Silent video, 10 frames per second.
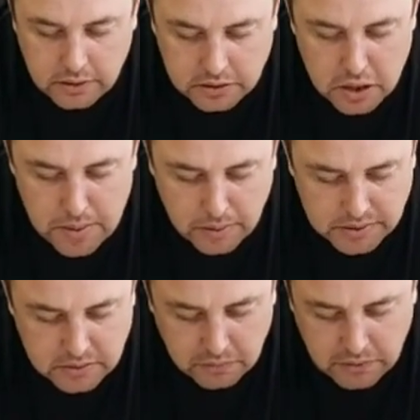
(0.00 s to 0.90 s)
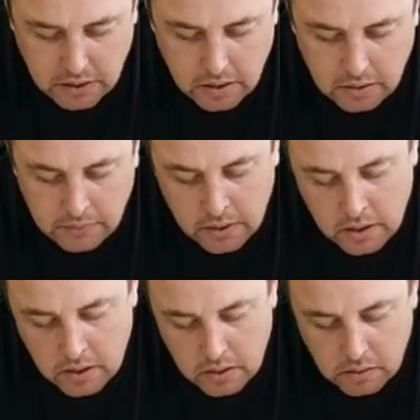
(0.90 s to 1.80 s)
turbo install video
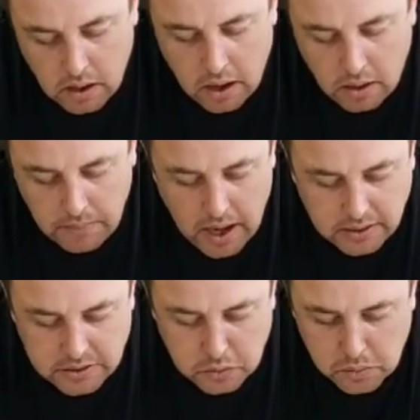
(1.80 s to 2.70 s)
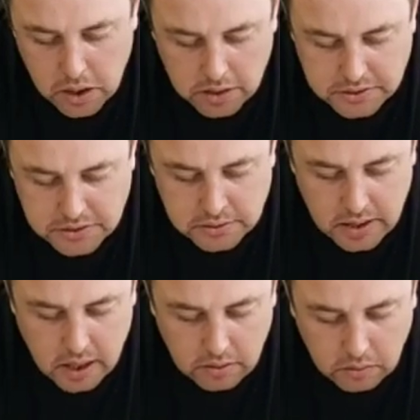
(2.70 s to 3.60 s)
how this all works,
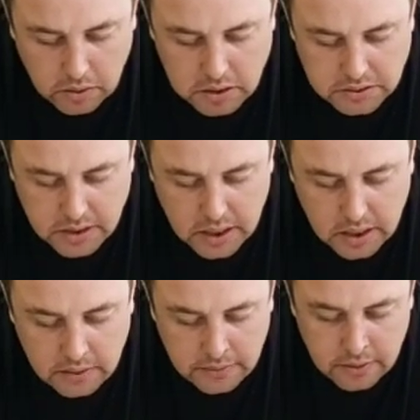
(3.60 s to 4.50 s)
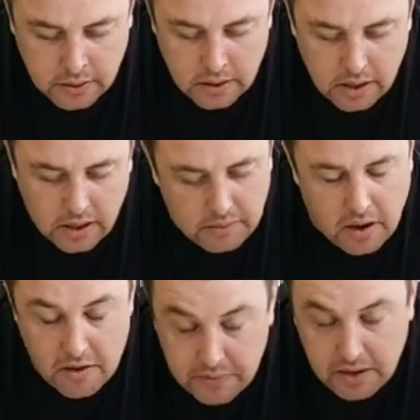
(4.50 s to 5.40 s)
how it all goes together. And
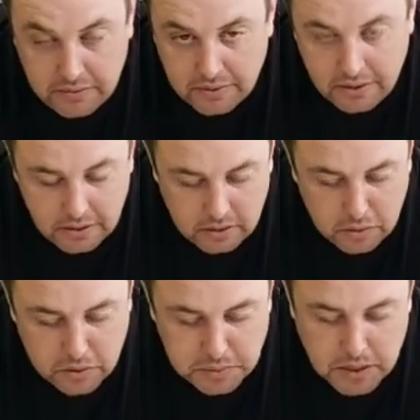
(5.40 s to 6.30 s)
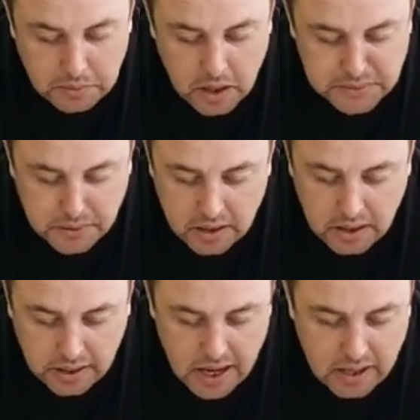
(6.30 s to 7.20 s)
I've had numerous people ask me
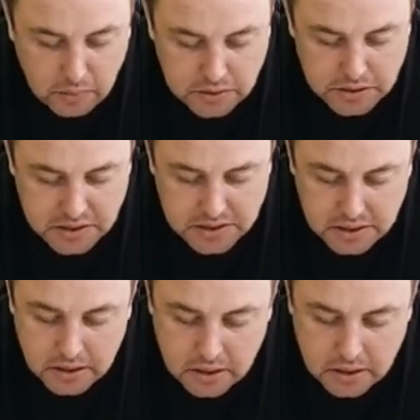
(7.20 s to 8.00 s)
lately how do you adjust it.